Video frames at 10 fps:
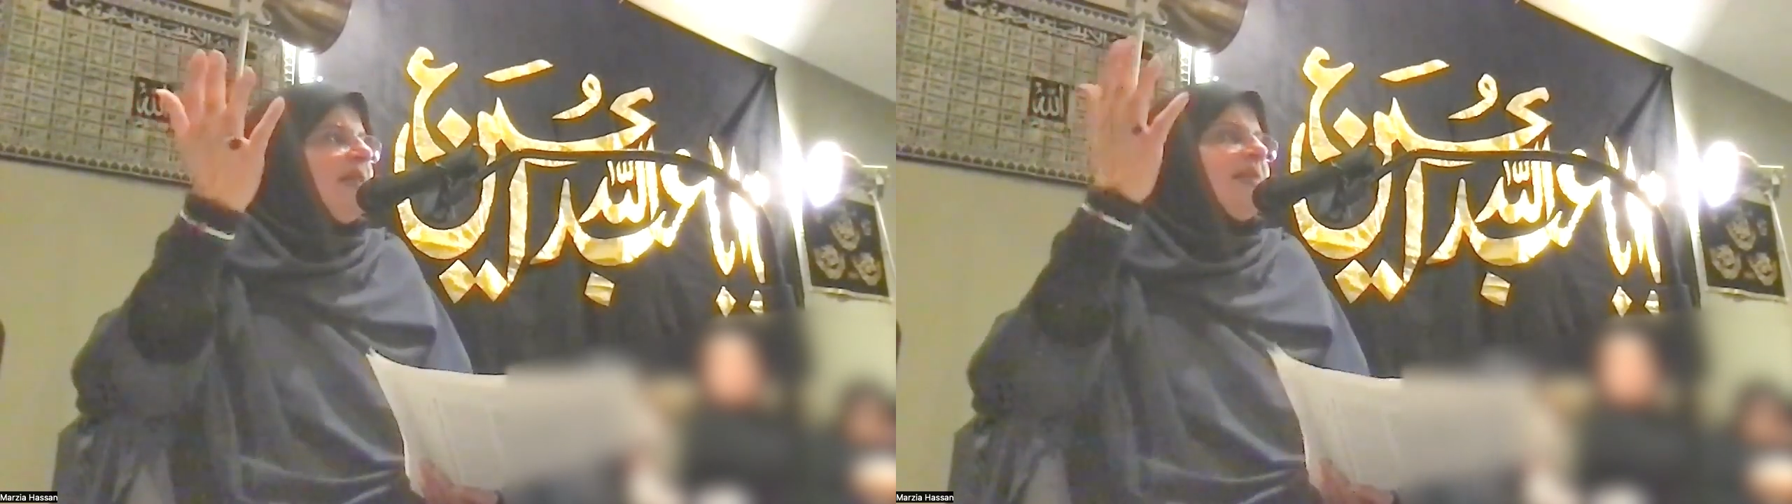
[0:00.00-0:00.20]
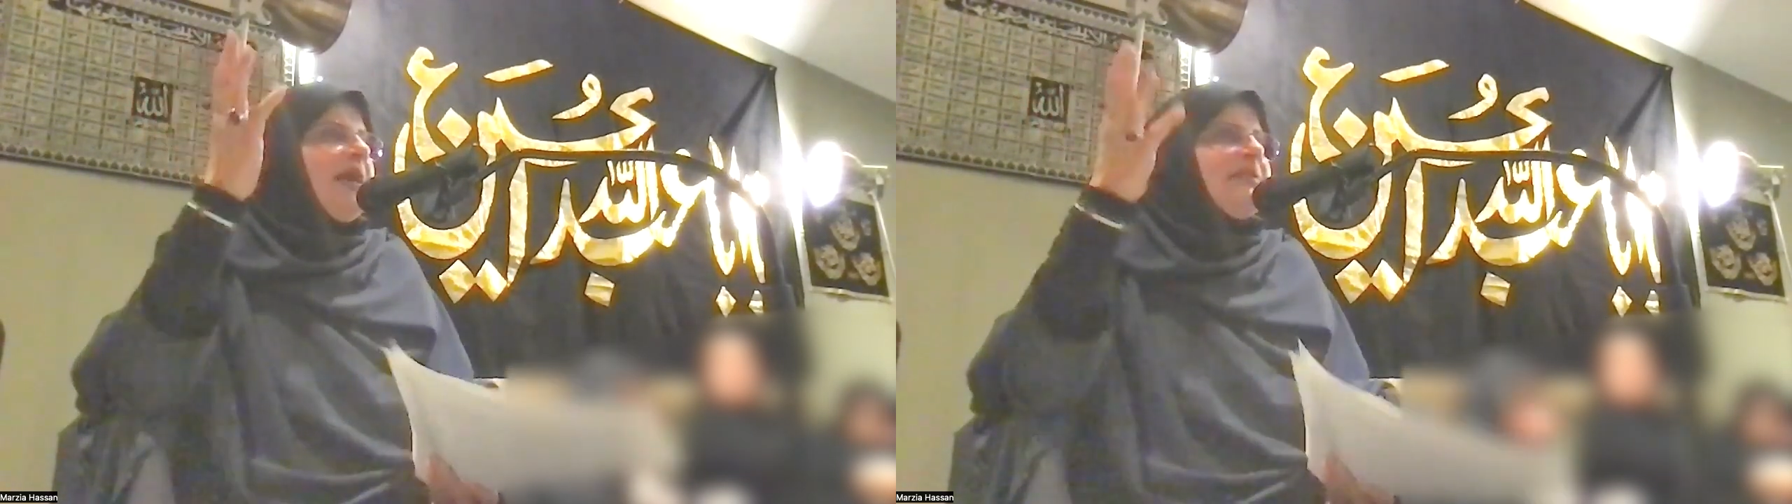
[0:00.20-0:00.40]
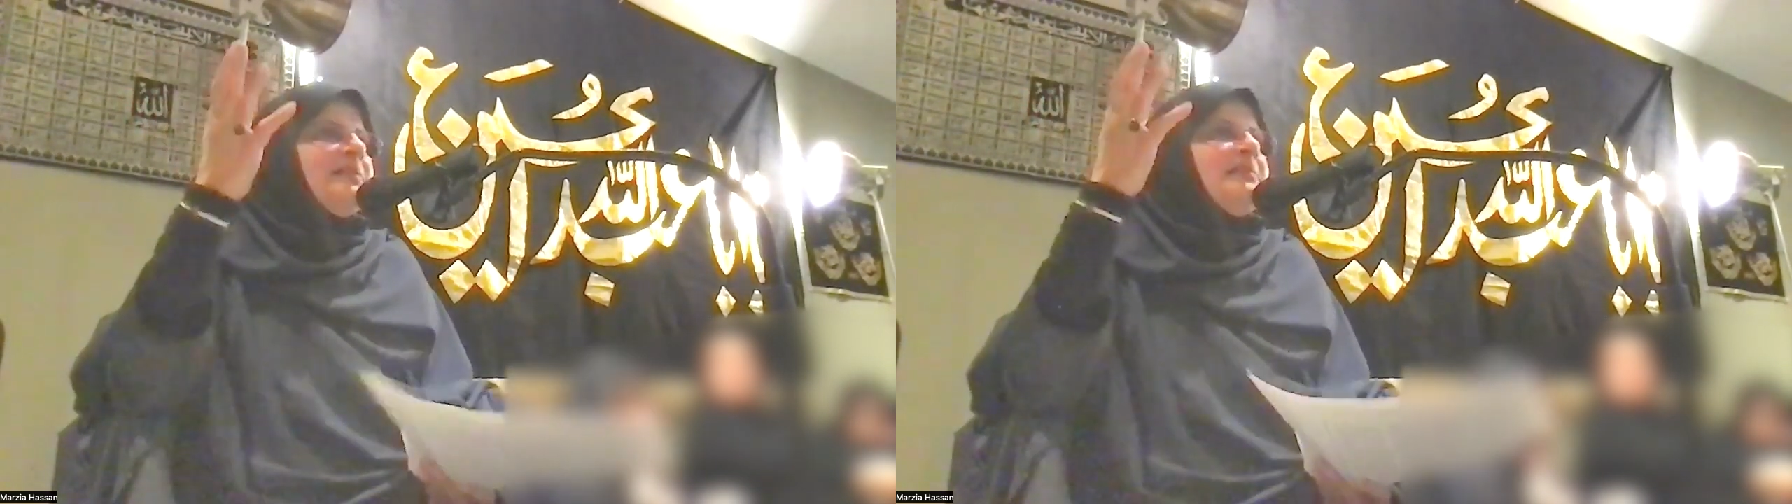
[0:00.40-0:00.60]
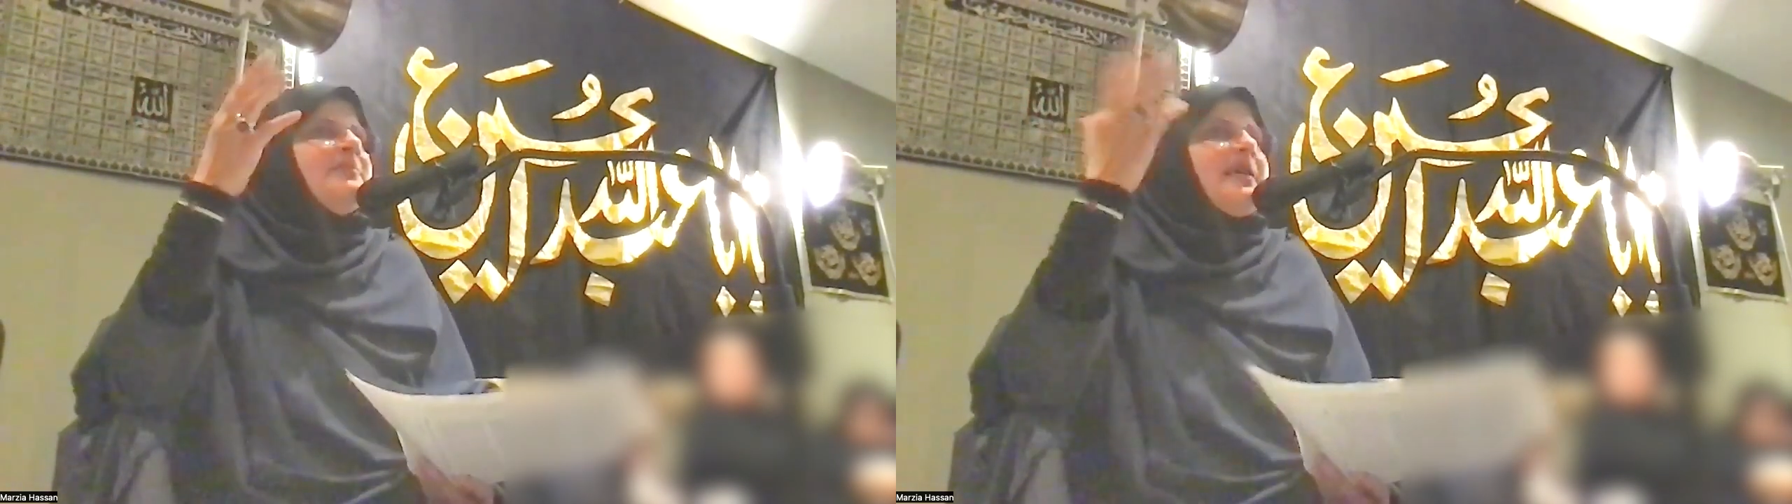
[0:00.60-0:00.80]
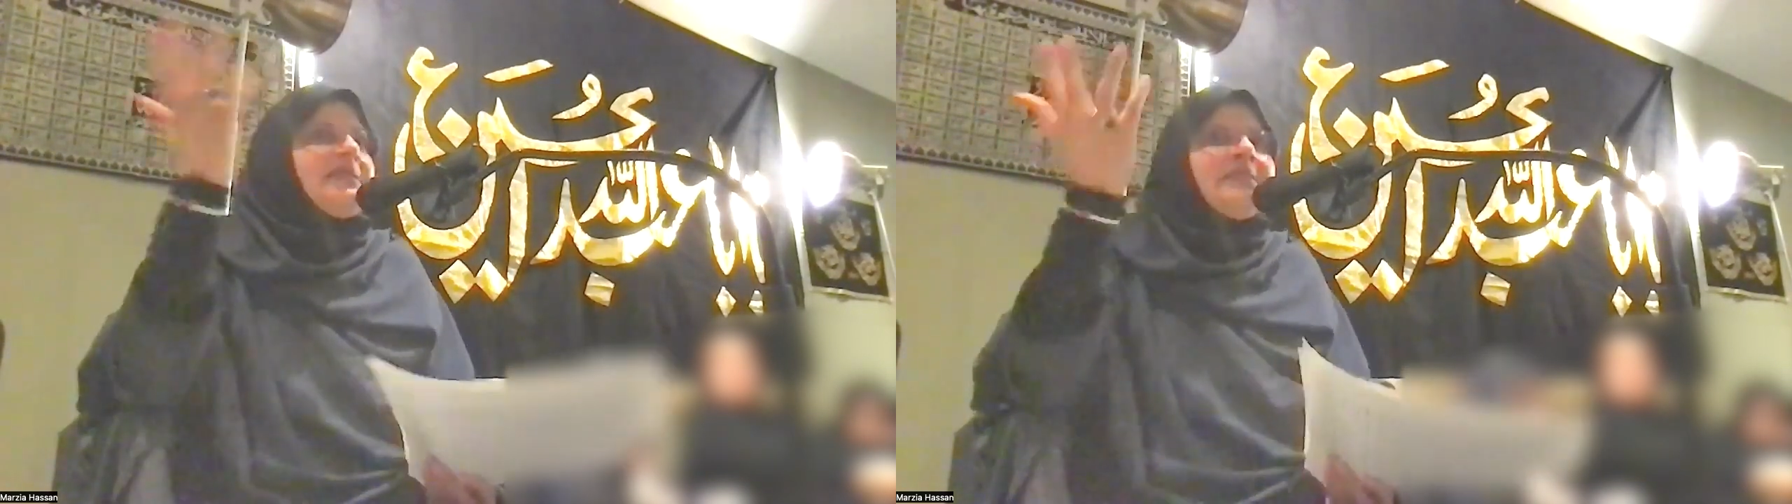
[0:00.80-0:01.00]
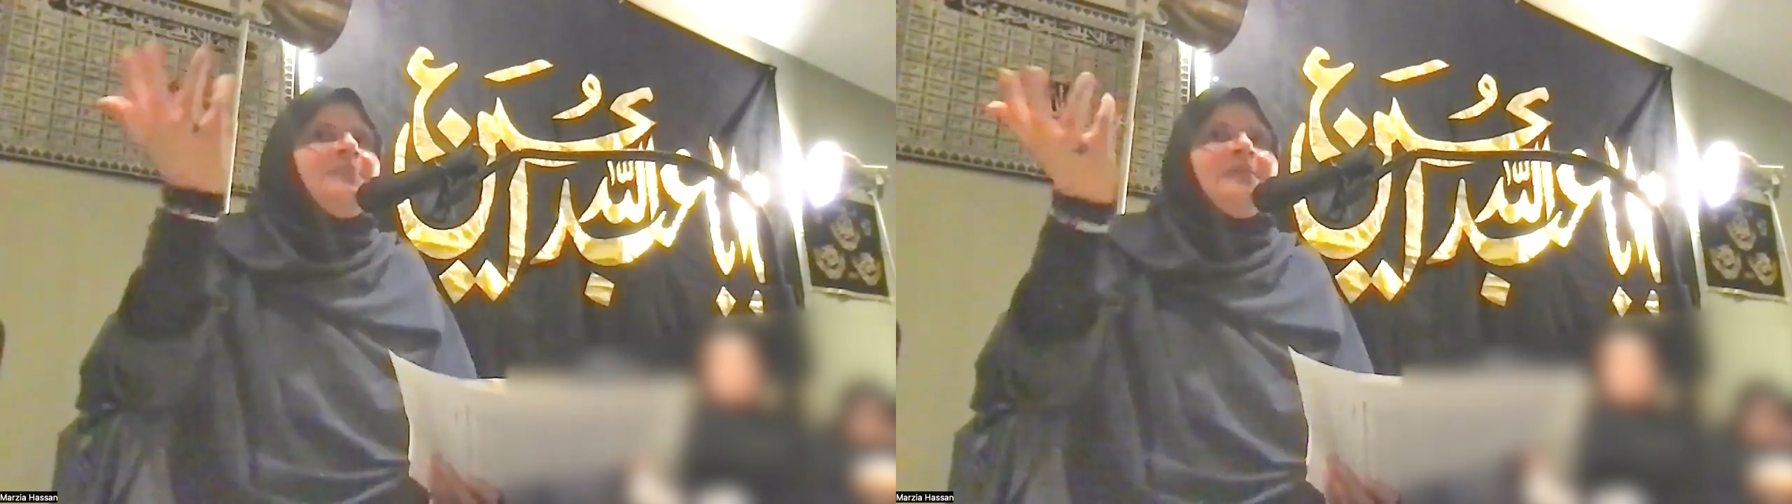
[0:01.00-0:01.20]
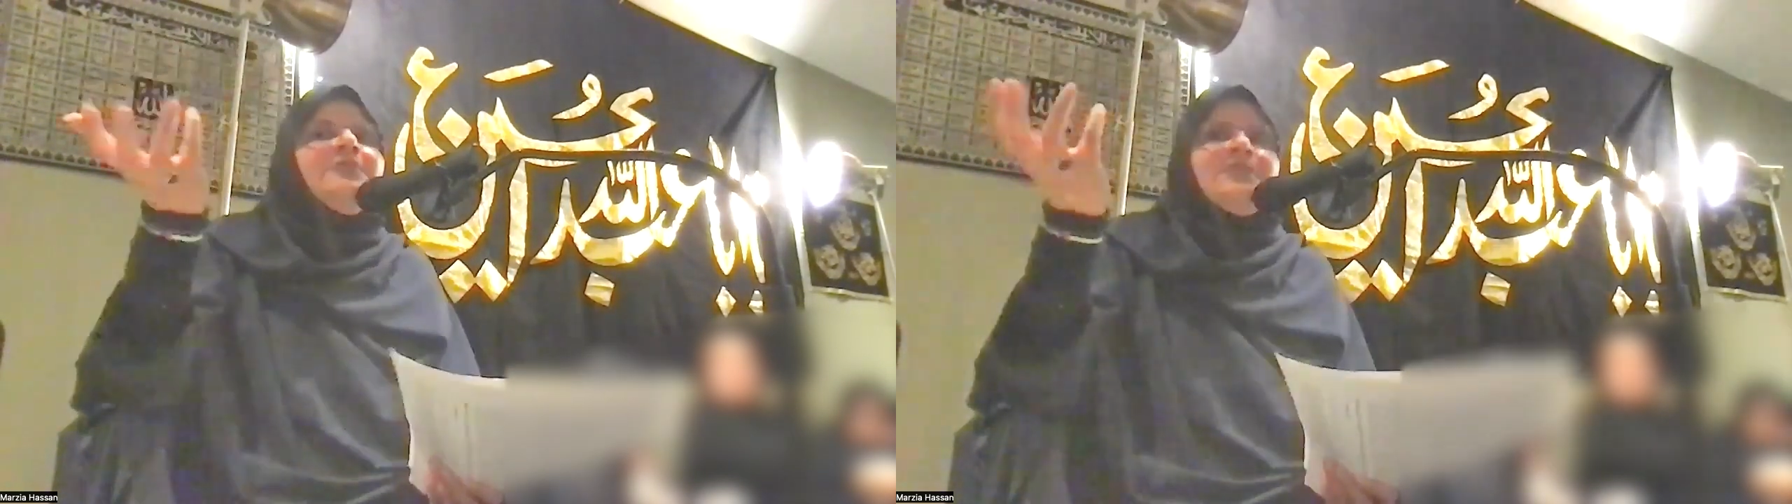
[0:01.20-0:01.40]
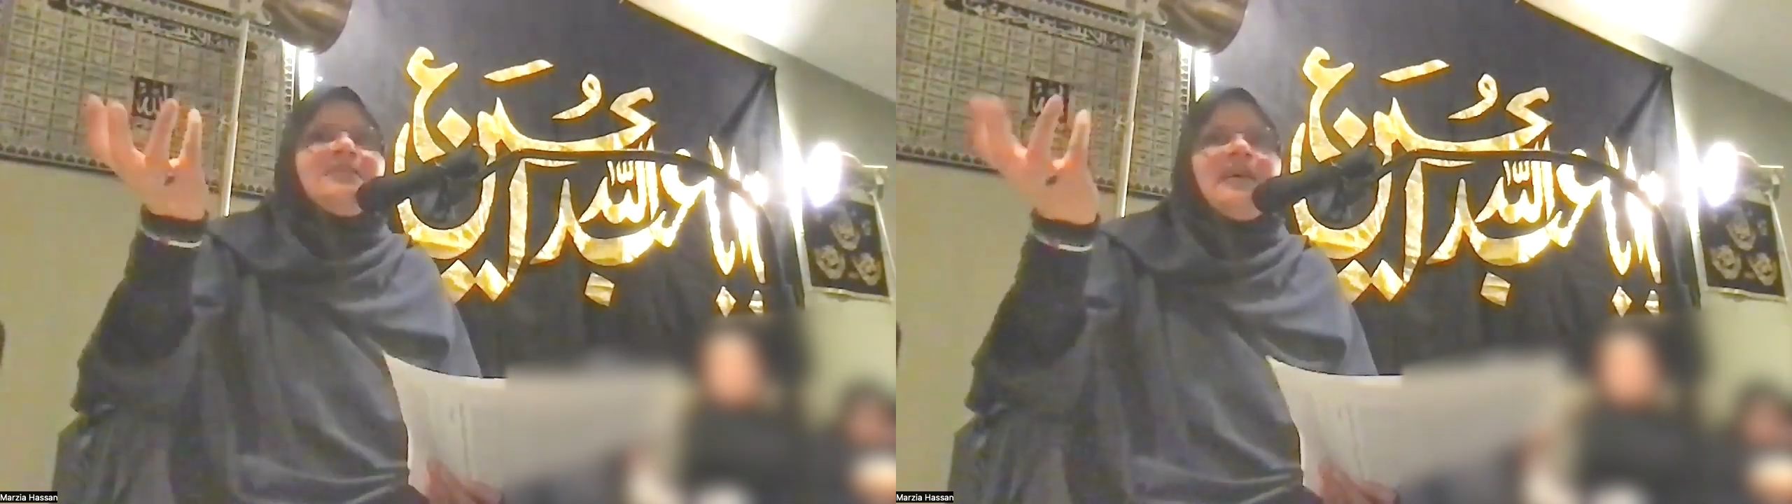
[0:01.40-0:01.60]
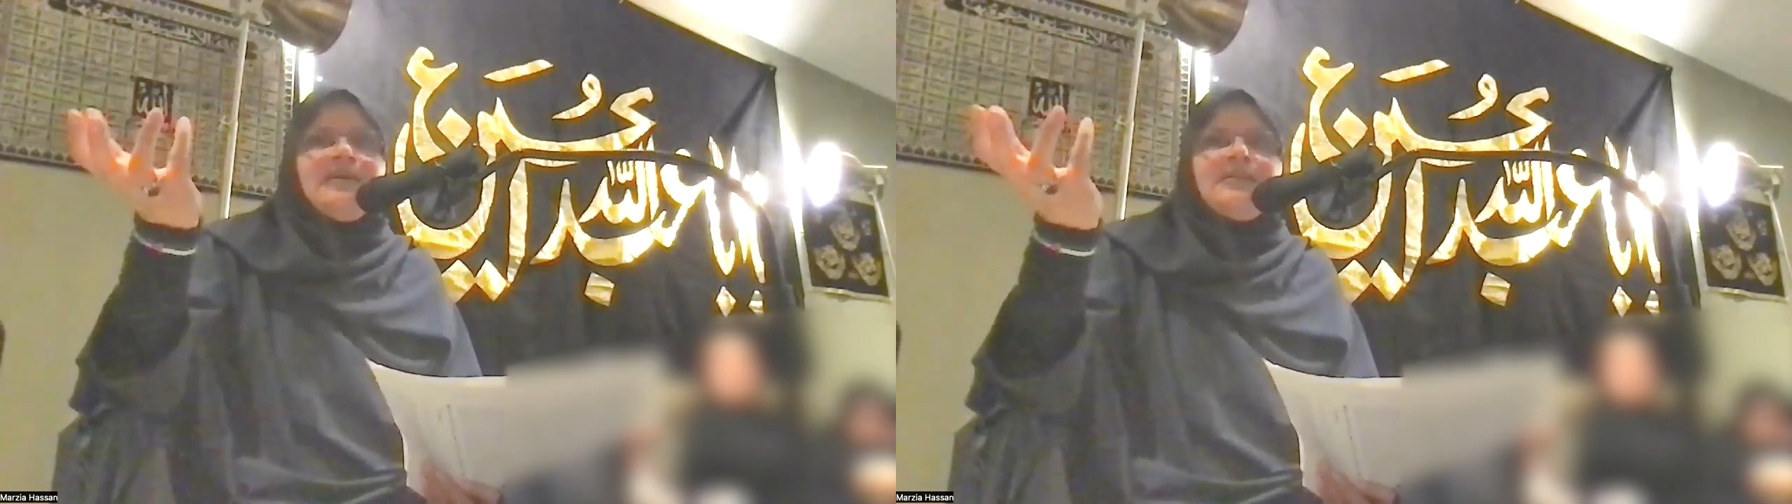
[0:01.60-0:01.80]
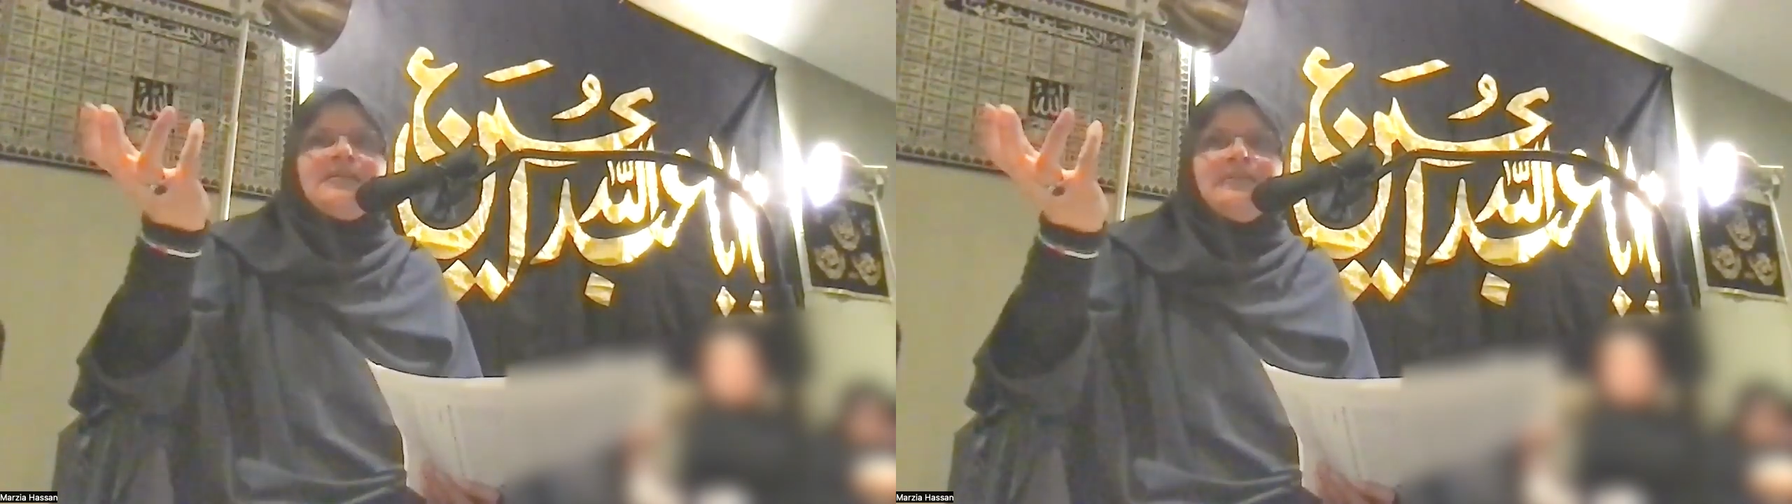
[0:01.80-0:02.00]
And that's a recipe for
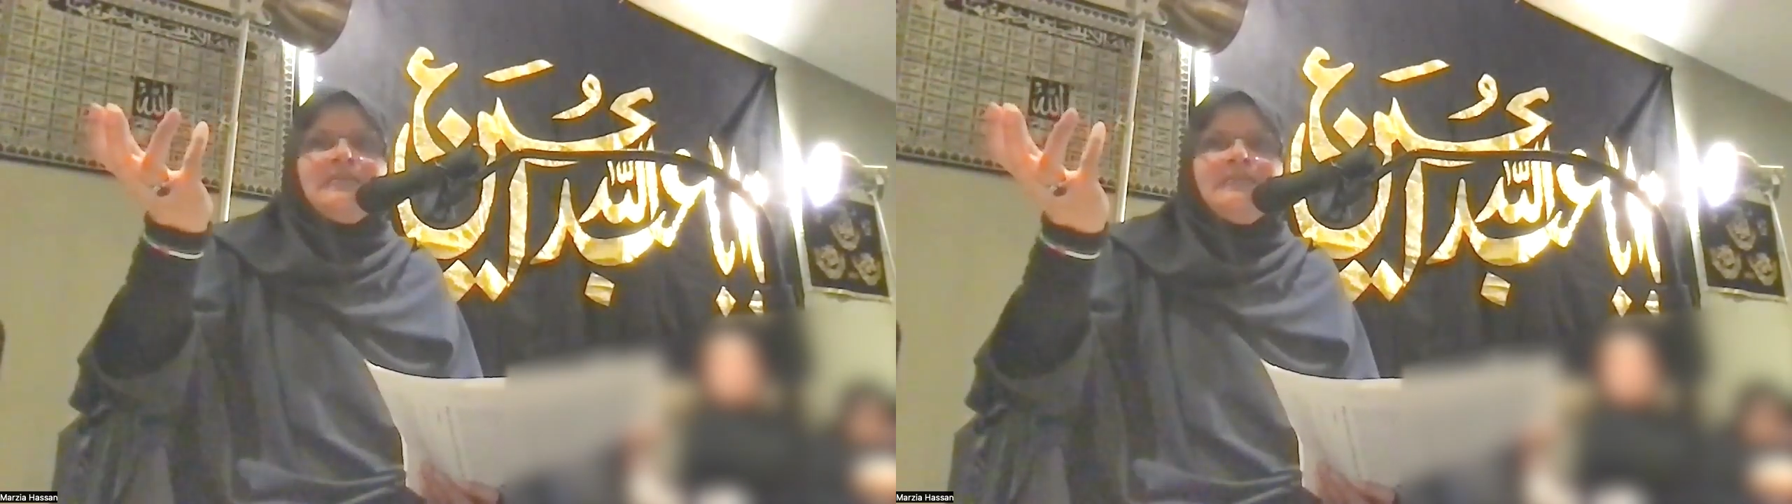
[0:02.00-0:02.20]
disaster.